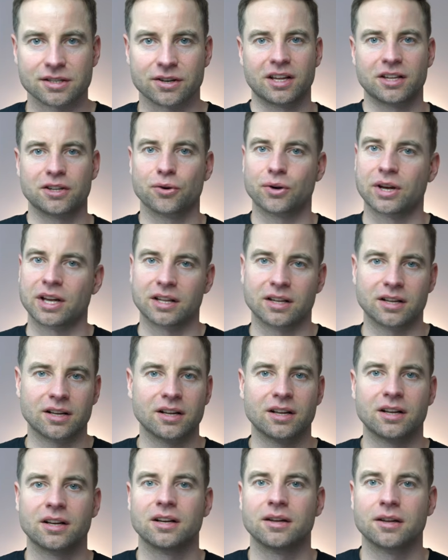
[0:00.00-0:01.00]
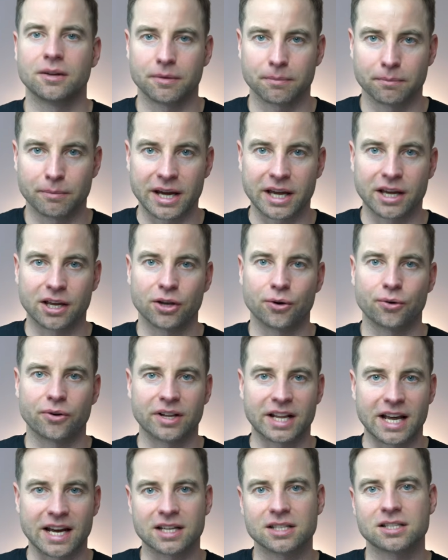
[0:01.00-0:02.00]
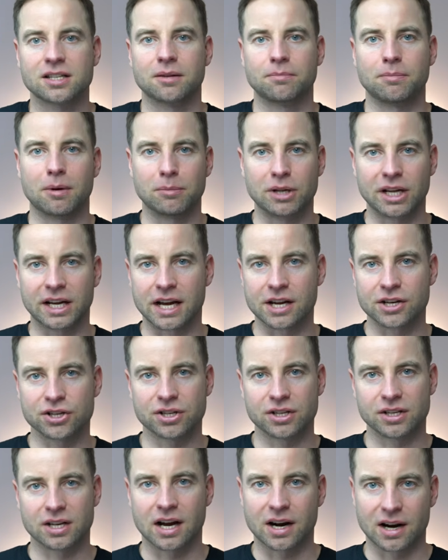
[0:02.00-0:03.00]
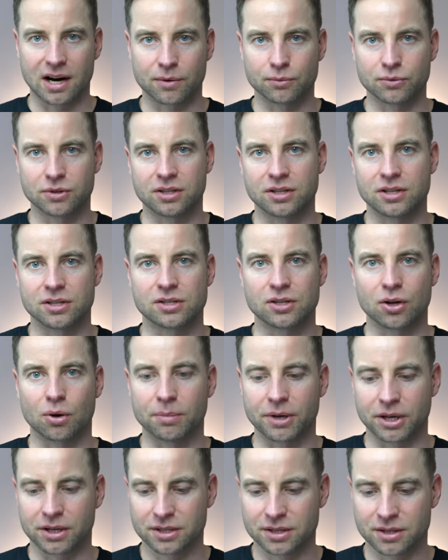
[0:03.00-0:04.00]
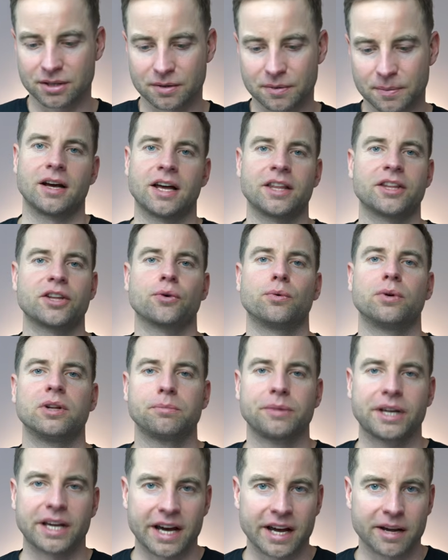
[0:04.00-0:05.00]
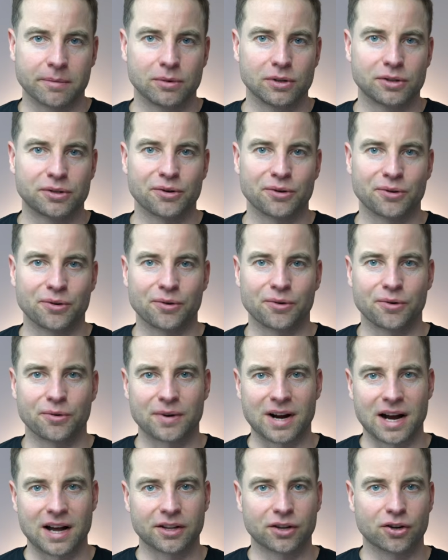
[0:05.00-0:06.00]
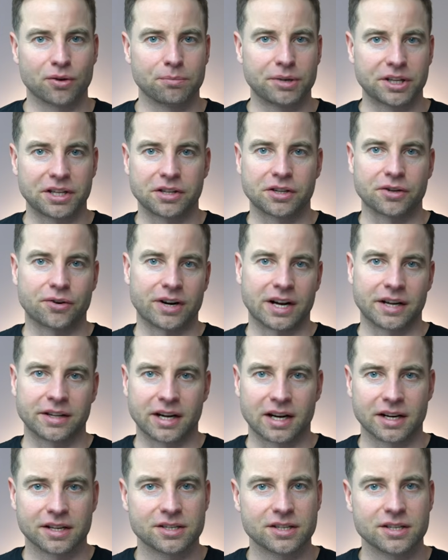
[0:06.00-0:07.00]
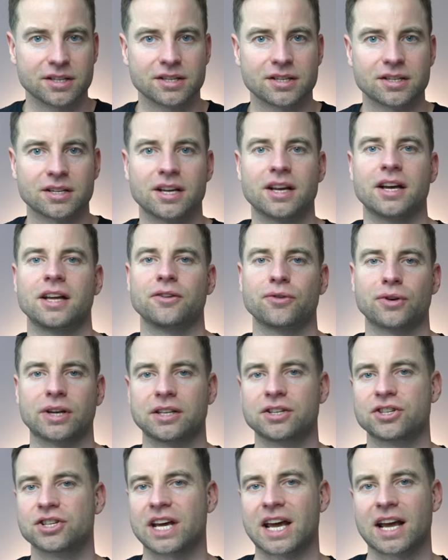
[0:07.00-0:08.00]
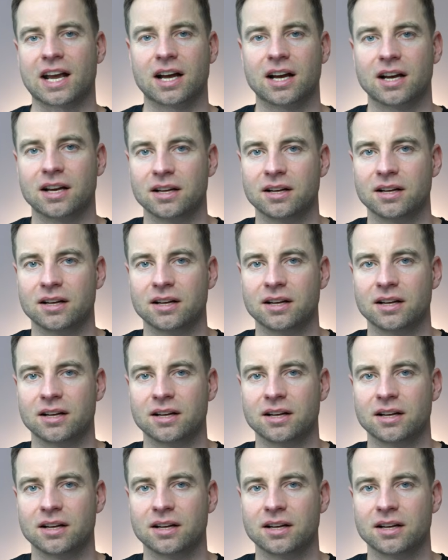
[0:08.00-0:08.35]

and you can make your next publication around these topics. And you will be able to run competitor analysis, and you can check